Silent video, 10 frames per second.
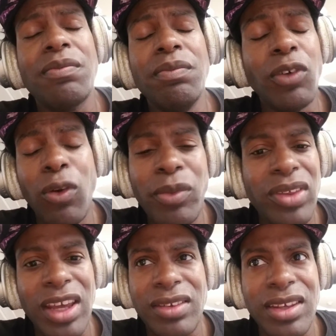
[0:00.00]
almost
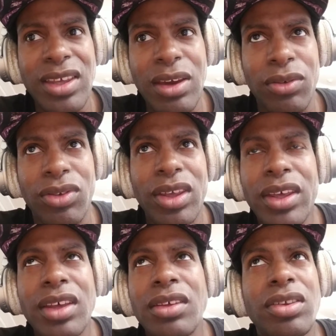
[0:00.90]
18 years.
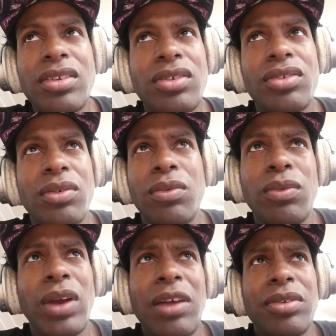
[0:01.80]
Since
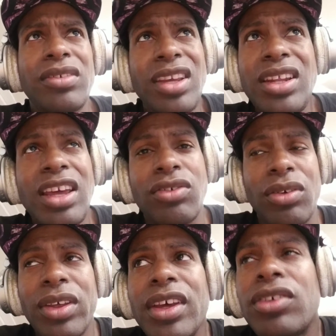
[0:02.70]
when I was a
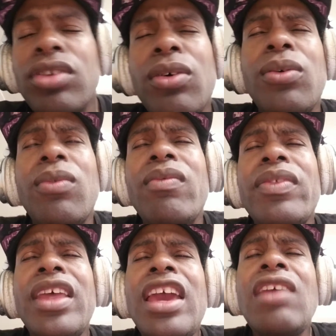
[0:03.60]
teenager. So
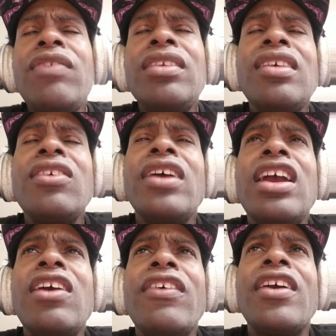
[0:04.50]
every single
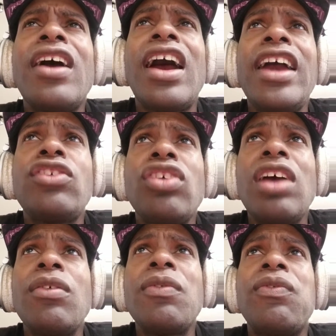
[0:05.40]
area I
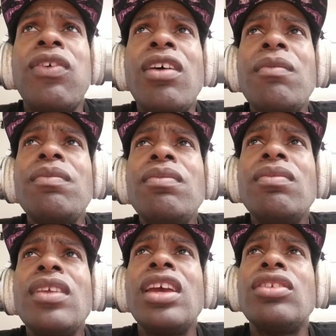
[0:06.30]
travel from
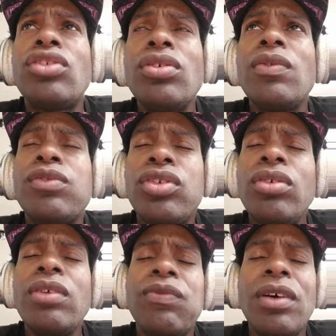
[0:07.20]
and
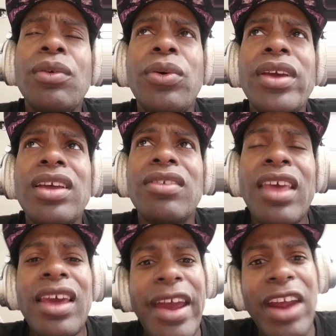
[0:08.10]
to and from Queens,
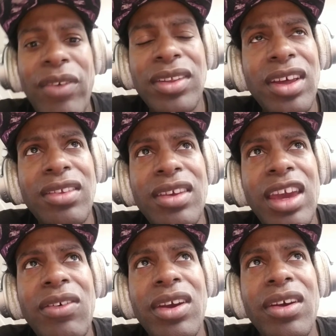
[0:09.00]
I recognize the
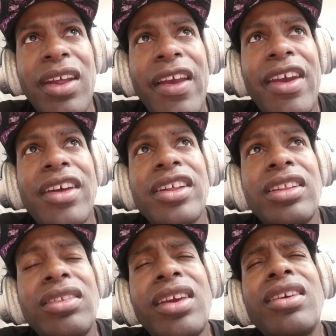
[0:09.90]
area.
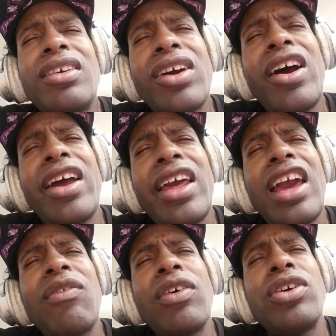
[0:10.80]
Thank God I
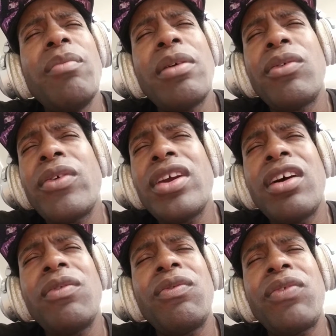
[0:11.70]
have a good memory
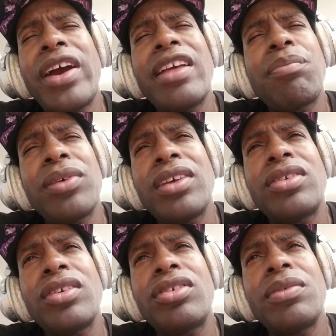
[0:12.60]
of finding
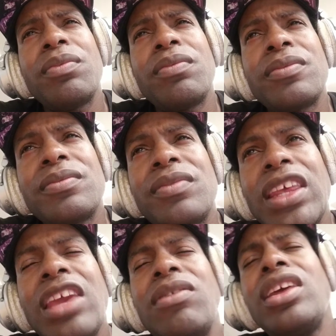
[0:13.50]
places.
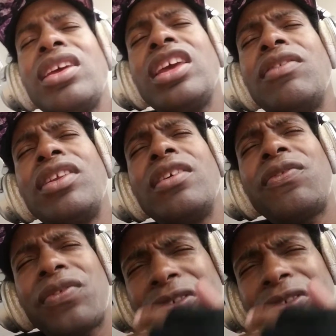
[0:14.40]
Even if